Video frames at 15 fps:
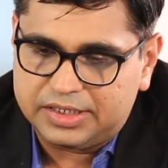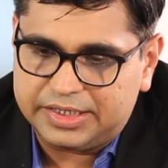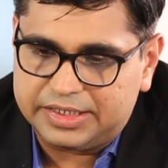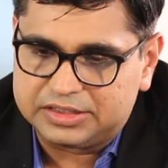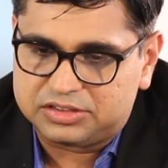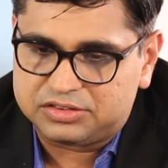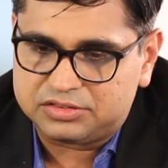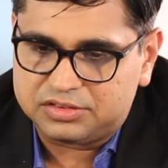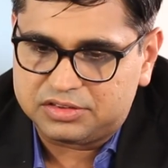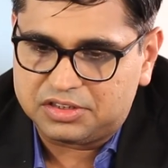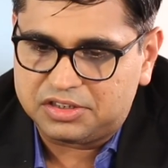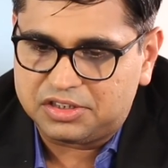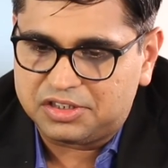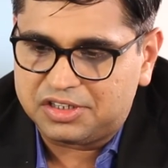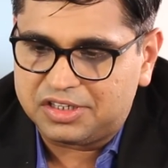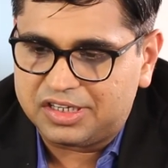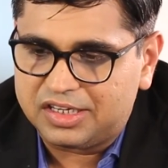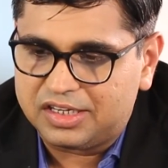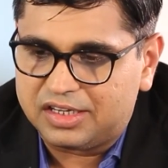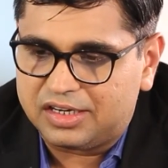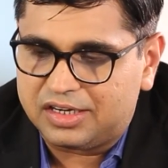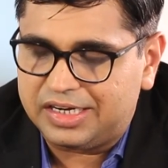is
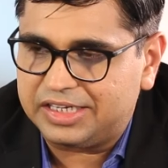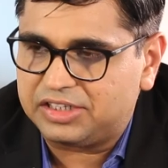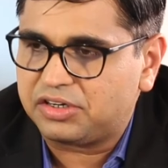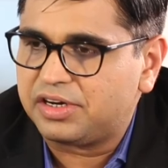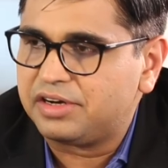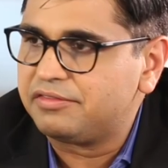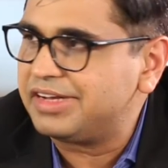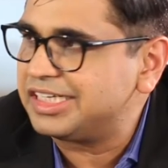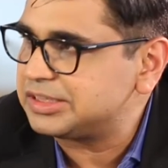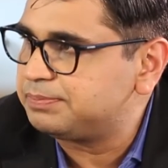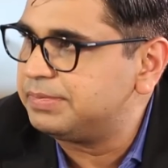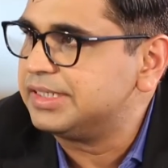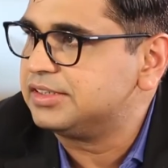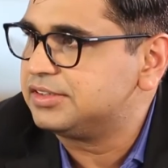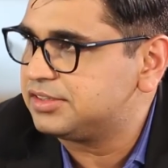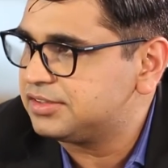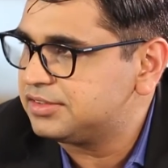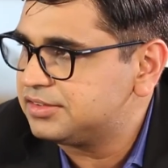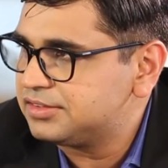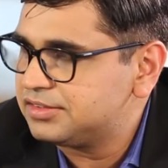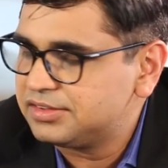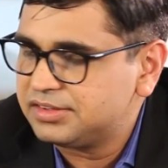let your investments,